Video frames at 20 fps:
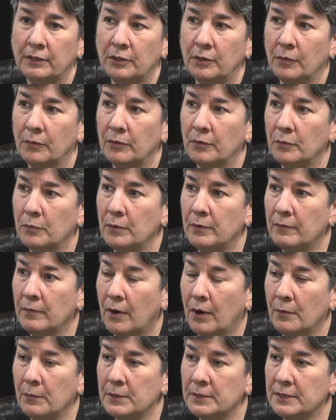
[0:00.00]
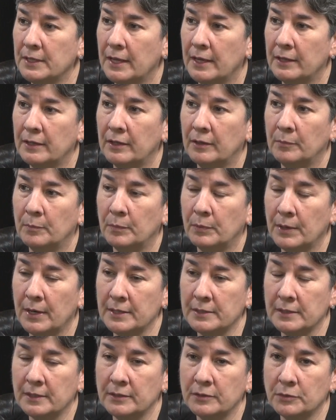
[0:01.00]
You know, we've always had a
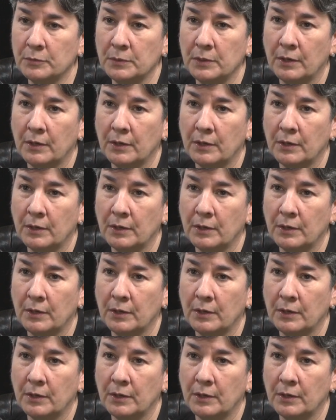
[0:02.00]
presence.